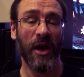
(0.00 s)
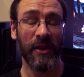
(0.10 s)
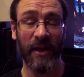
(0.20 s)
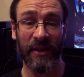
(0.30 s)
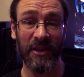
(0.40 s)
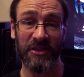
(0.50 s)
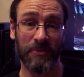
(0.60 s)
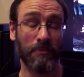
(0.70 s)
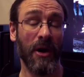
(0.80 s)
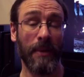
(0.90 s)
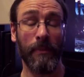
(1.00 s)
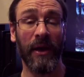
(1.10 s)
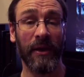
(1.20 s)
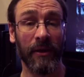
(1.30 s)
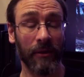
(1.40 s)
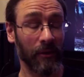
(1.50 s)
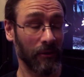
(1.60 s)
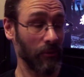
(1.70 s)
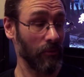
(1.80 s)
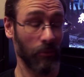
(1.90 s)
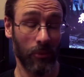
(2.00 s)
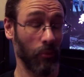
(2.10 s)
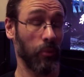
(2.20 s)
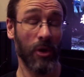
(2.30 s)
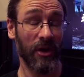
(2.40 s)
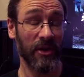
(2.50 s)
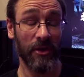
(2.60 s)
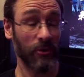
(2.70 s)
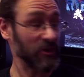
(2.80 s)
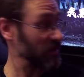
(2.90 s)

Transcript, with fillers: and that is my main, what I use.